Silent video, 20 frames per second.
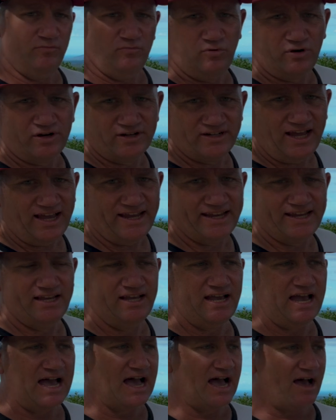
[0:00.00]
what a day.
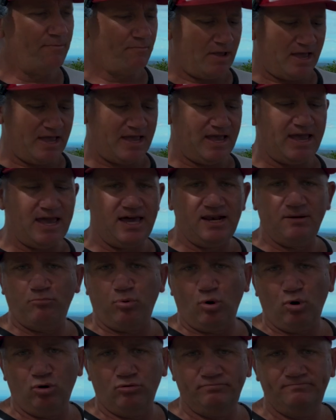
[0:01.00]
Had a
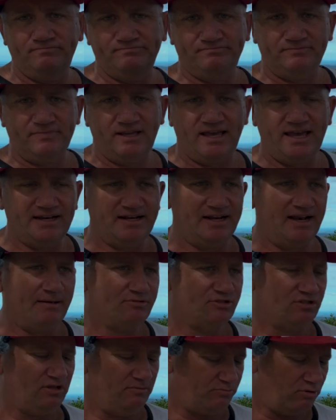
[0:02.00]
ball. Had an
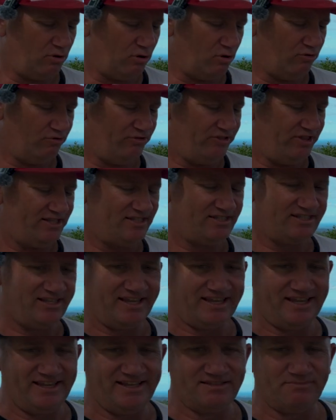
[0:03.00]
absolute ball. This
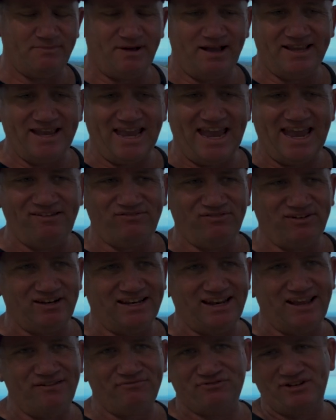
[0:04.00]
thing is, mate, even
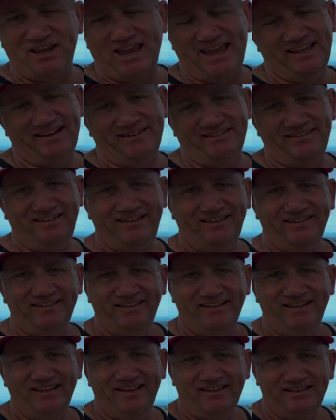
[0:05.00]
at F10,
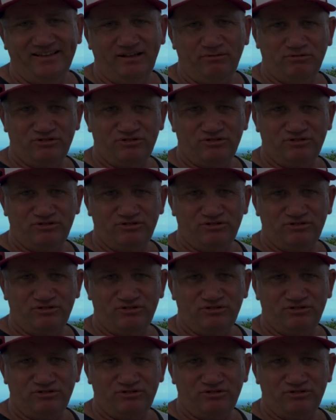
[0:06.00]
it